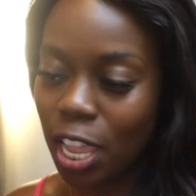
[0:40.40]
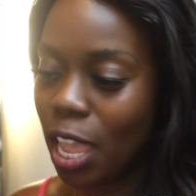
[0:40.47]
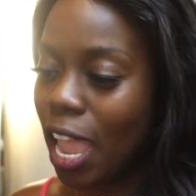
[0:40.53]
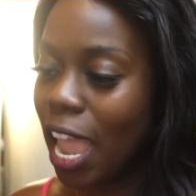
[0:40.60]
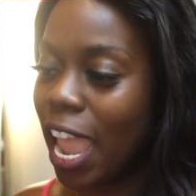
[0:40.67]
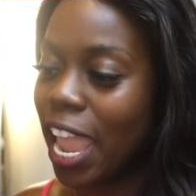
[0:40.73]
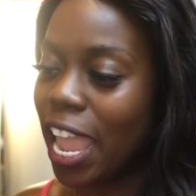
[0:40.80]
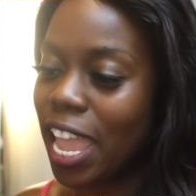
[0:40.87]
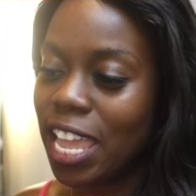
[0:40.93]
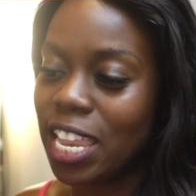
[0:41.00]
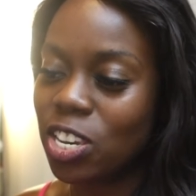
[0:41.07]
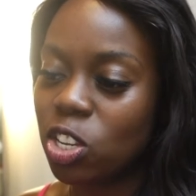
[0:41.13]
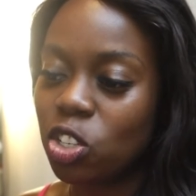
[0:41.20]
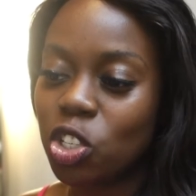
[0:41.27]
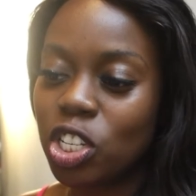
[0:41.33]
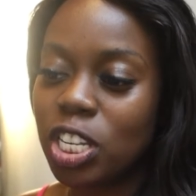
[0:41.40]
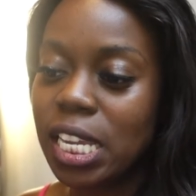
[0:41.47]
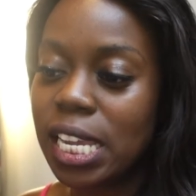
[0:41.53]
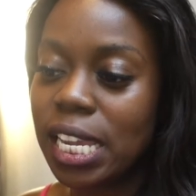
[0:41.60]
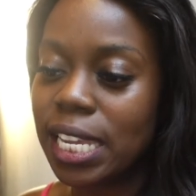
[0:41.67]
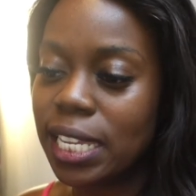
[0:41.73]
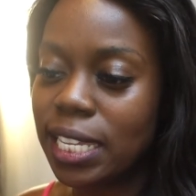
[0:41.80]
And
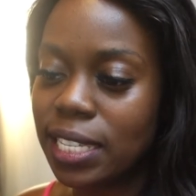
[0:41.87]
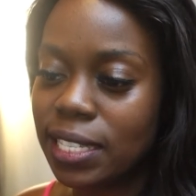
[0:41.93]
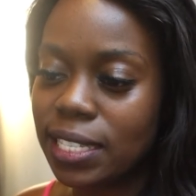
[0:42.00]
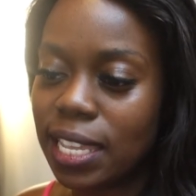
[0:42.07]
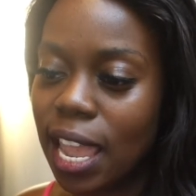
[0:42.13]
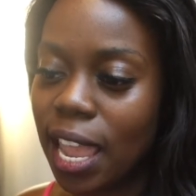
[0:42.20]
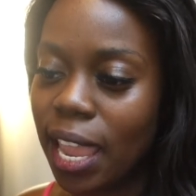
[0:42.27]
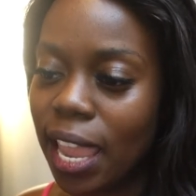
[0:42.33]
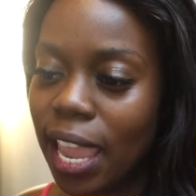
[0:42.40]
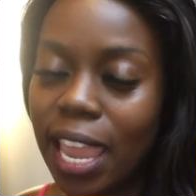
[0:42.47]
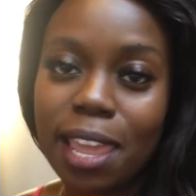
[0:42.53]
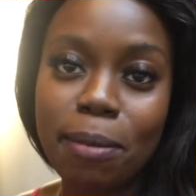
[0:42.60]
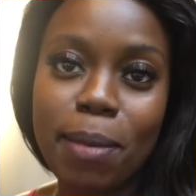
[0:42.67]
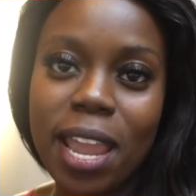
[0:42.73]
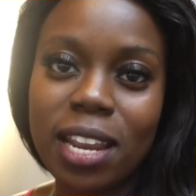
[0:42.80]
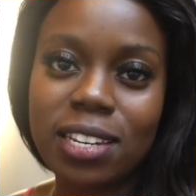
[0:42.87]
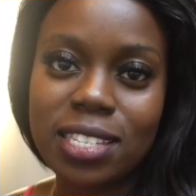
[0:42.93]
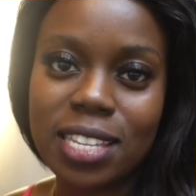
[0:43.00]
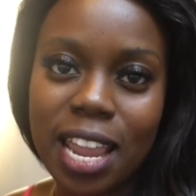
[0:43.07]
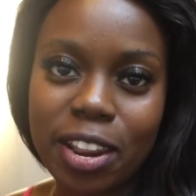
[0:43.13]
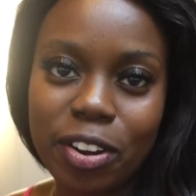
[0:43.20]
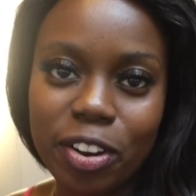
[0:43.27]
she is a handbag
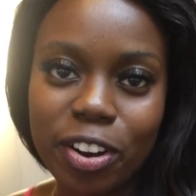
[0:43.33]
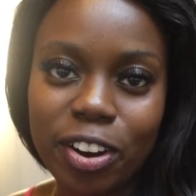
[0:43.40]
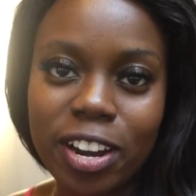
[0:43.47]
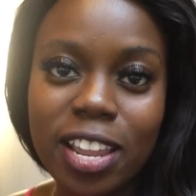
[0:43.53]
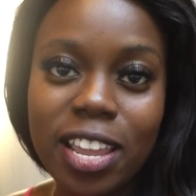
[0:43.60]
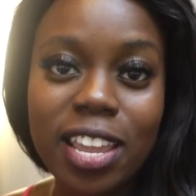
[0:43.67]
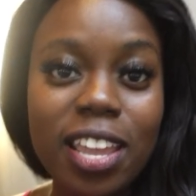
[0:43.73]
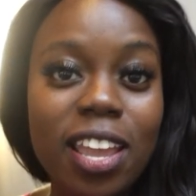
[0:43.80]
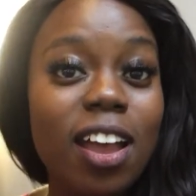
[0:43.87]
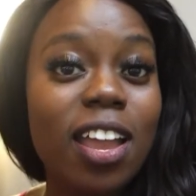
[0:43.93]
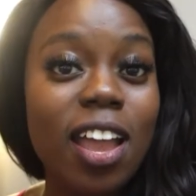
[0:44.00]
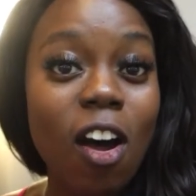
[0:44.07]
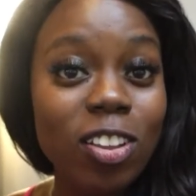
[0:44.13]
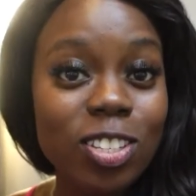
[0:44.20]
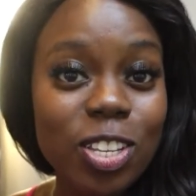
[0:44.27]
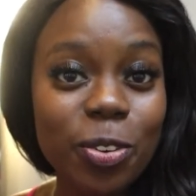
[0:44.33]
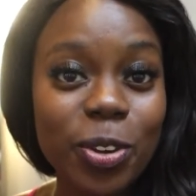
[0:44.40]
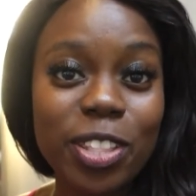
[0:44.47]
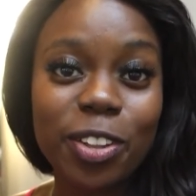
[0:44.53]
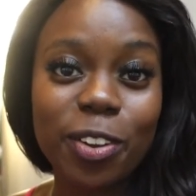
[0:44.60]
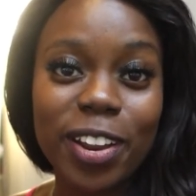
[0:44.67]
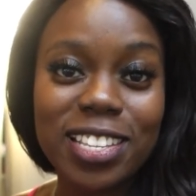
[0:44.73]
designer also
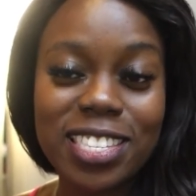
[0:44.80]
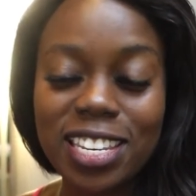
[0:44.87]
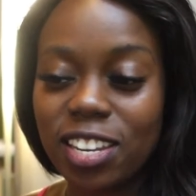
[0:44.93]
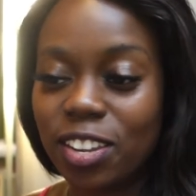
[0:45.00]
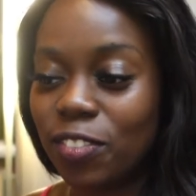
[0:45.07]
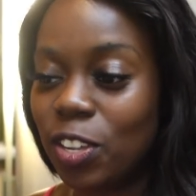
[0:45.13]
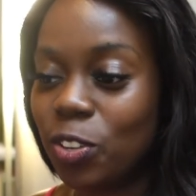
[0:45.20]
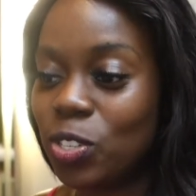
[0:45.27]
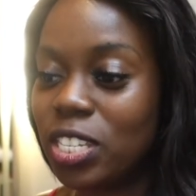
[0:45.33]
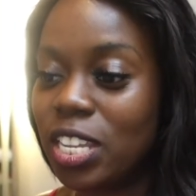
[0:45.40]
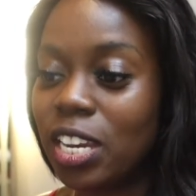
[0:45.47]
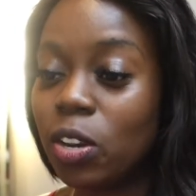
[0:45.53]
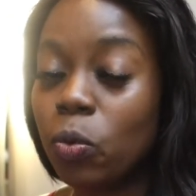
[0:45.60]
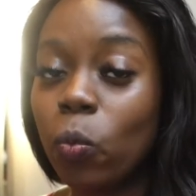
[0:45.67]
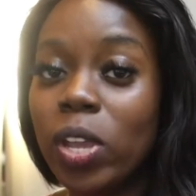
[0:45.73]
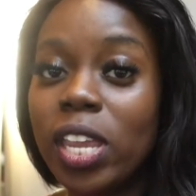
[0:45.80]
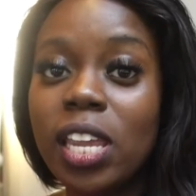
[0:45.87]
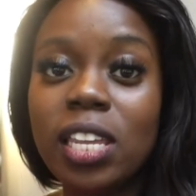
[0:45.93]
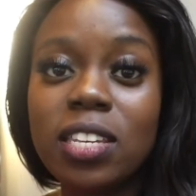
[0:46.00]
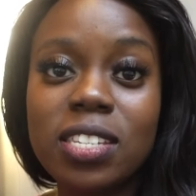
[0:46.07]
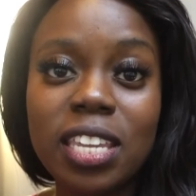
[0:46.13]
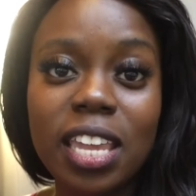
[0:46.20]
in the great city of Houston, and
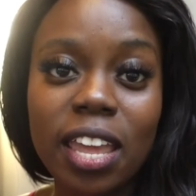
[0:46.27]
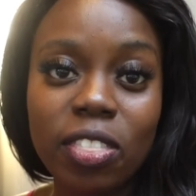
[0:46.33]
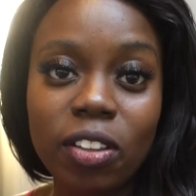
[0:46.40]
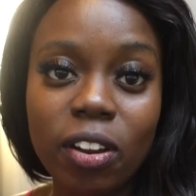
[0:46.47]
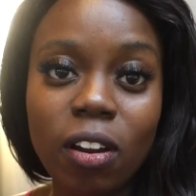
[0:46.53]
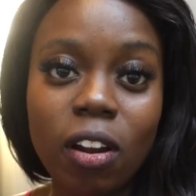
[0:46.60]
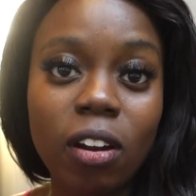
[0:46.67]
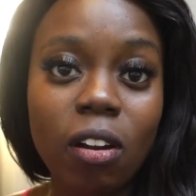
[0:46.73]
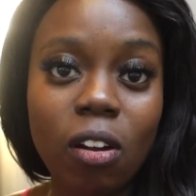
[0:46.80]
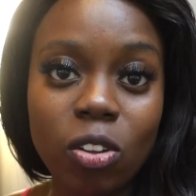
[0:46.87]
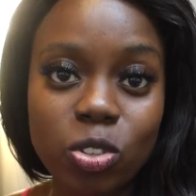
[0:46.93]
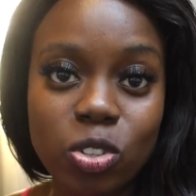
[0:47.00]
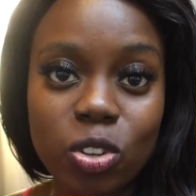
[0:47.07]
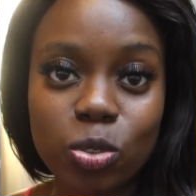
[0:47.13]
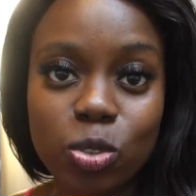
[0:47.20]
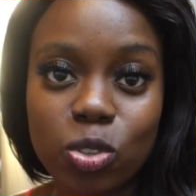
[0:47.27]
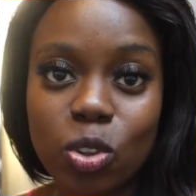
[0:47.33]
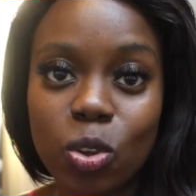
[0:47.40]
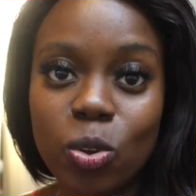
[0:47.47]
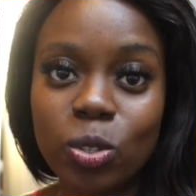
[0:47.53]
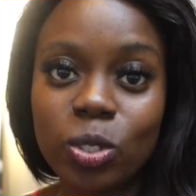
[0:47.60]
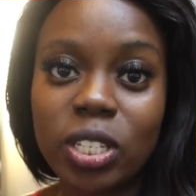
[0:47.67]
we together are also
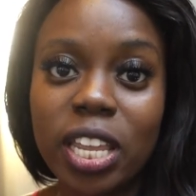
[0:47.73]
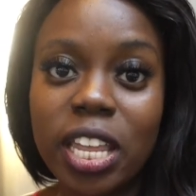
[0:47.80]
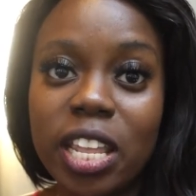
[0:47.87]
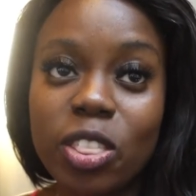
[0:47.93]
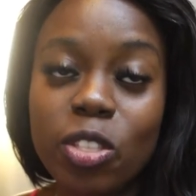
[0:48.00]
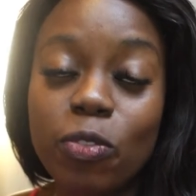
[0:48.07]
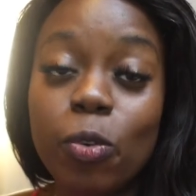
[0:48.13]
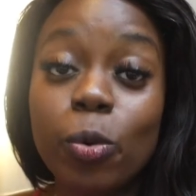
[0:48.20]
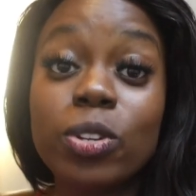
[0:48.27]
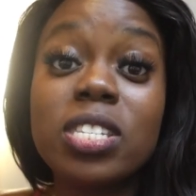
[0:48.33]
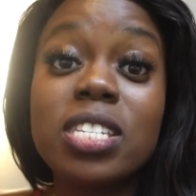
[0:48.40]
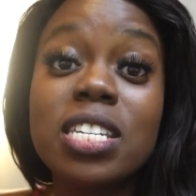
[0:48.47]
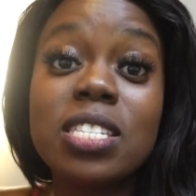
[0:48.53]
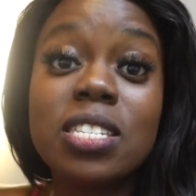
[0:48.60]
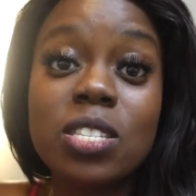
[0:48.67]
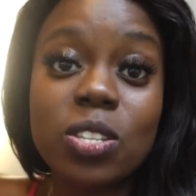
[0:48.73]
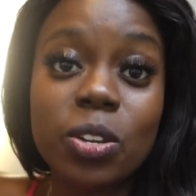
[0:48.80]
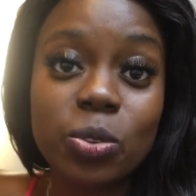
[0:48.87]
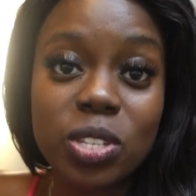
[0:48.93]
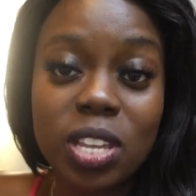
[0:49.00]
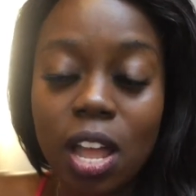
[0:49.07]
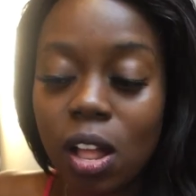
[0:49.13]
sold in the Four Seasons
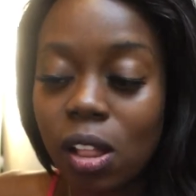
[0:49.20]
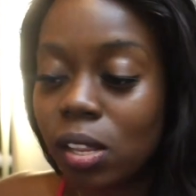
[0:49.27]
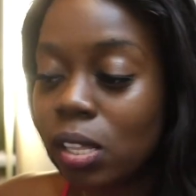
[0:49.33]
Hotel.